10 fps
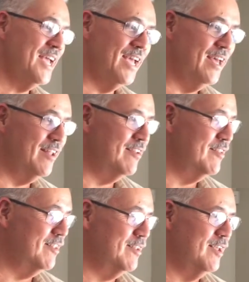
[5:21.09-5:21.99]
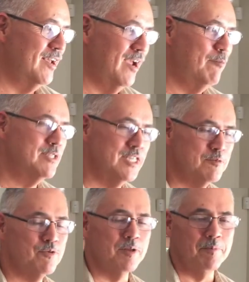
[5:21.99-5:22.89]
And I would say it's
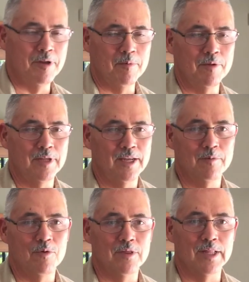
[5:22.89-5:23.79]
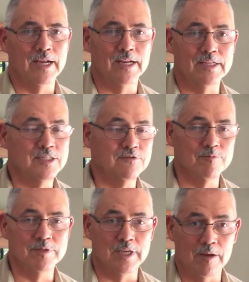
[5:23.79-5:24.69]
pretty minimal. And more than likely, it's just
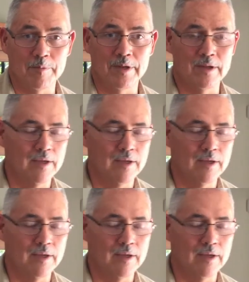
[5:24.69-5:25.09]
from settlement.